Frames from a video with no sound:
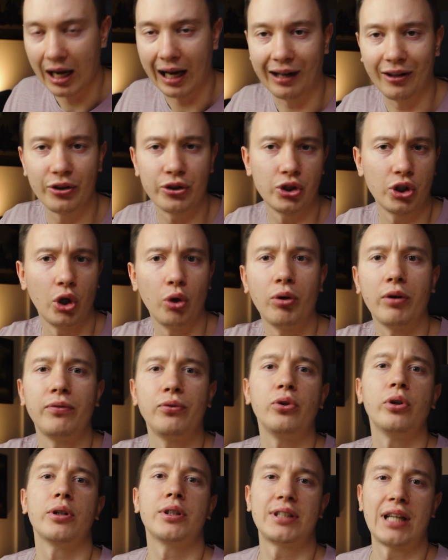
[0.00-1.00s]
I'll show a
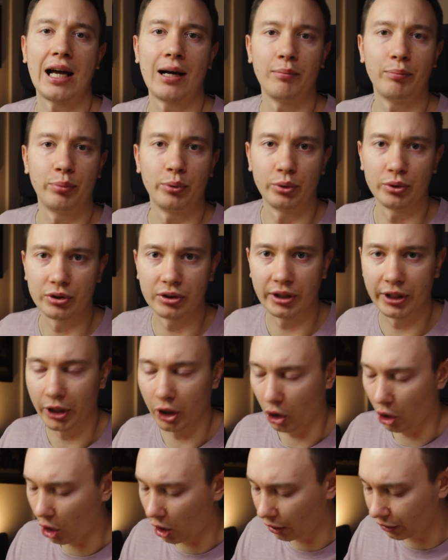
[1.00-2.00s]
few examples later
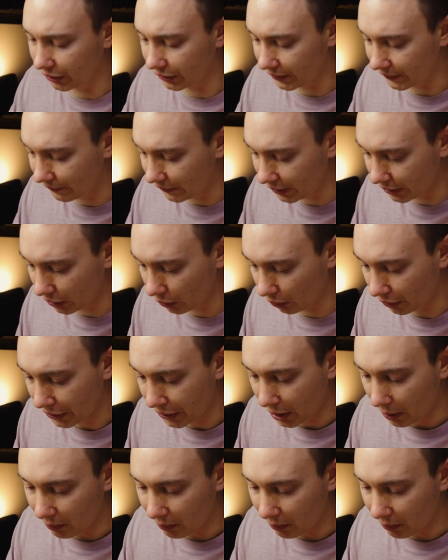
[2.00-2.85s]
on in the video,